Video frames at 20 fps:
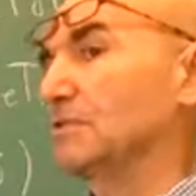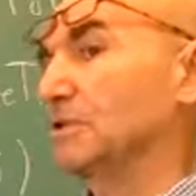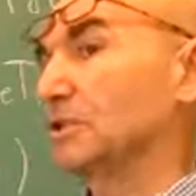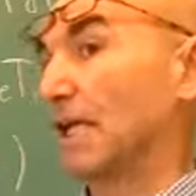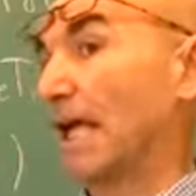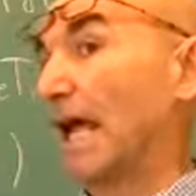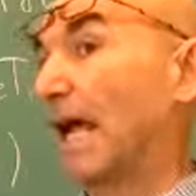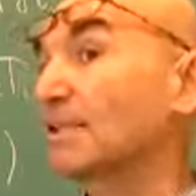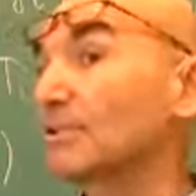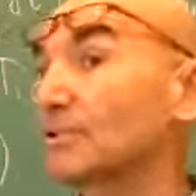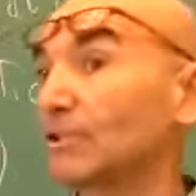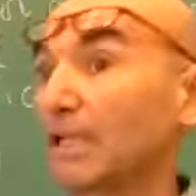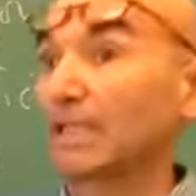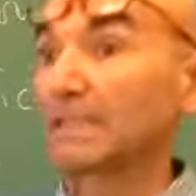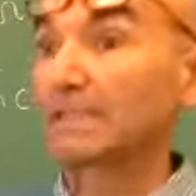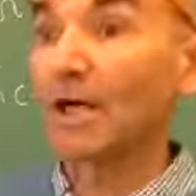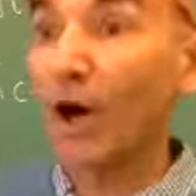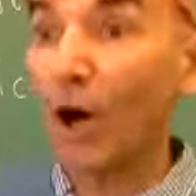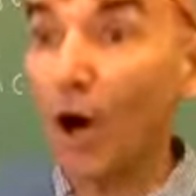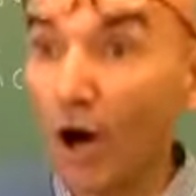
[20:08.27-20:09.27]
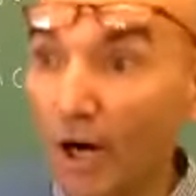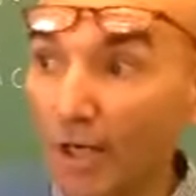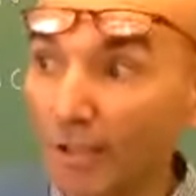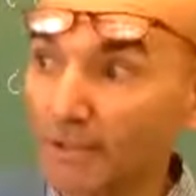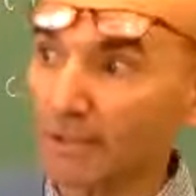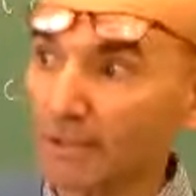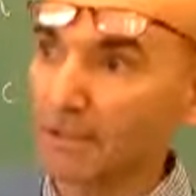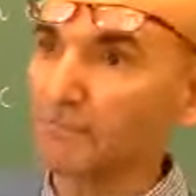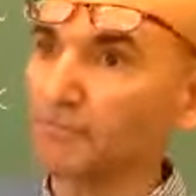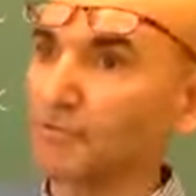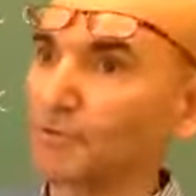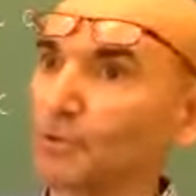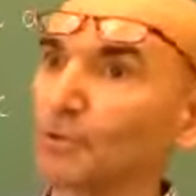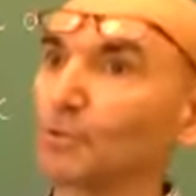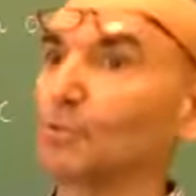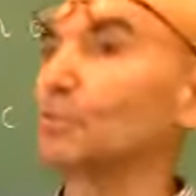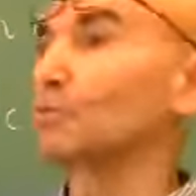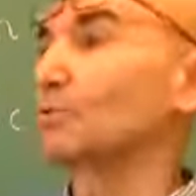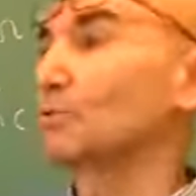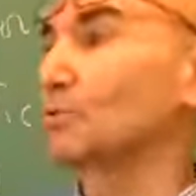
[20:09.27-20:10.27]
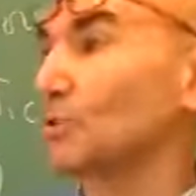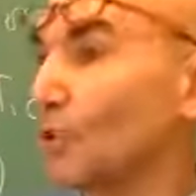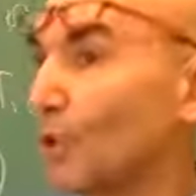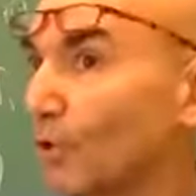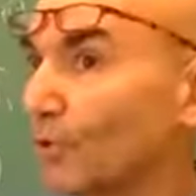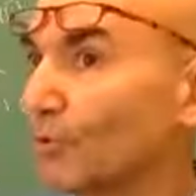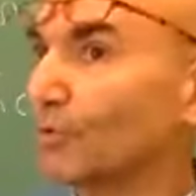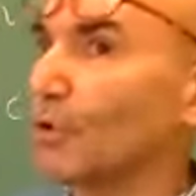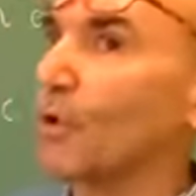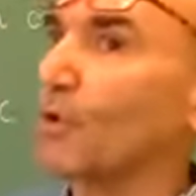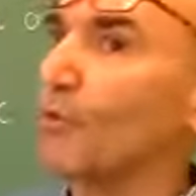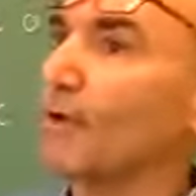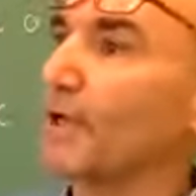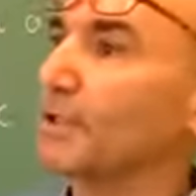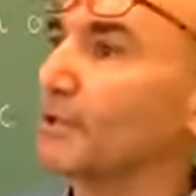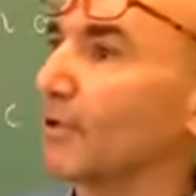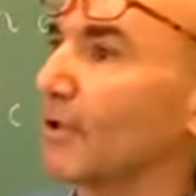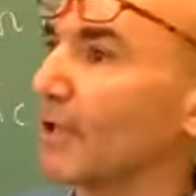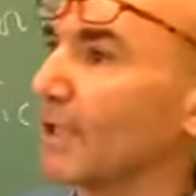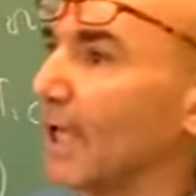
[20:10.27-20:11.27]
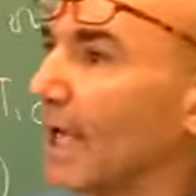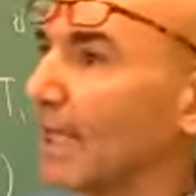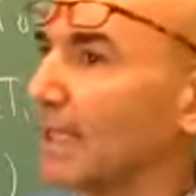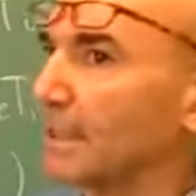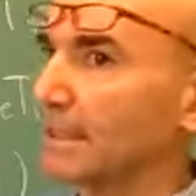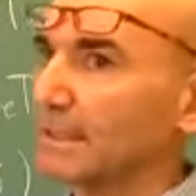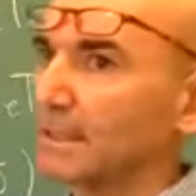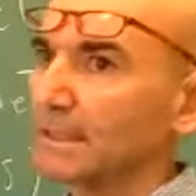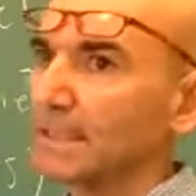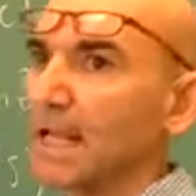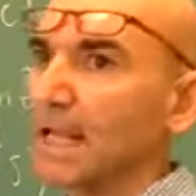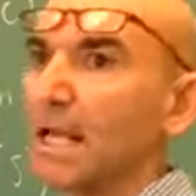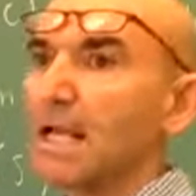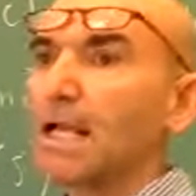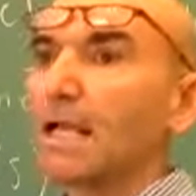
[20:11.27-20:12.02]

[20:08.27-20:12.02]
which actually is harder if you don't know vector analysis.